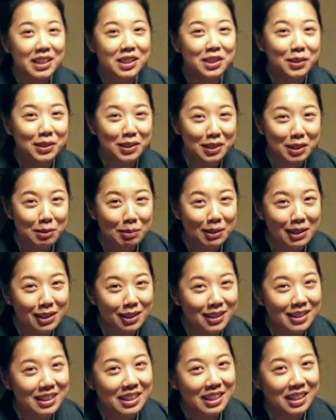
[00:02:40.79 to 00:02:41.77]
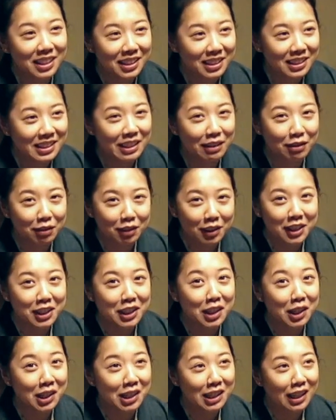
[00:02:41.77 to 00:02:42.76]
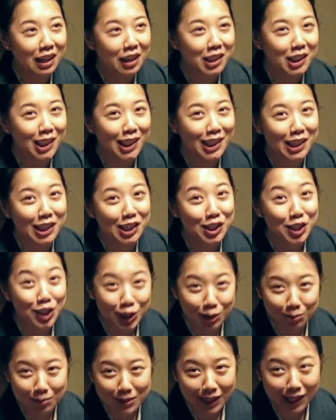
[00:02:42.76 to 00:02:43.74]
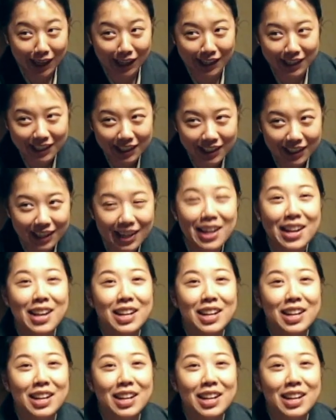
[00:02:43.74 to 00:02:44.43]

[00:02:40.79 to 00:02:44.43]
So this place is definitely not on the cheap side.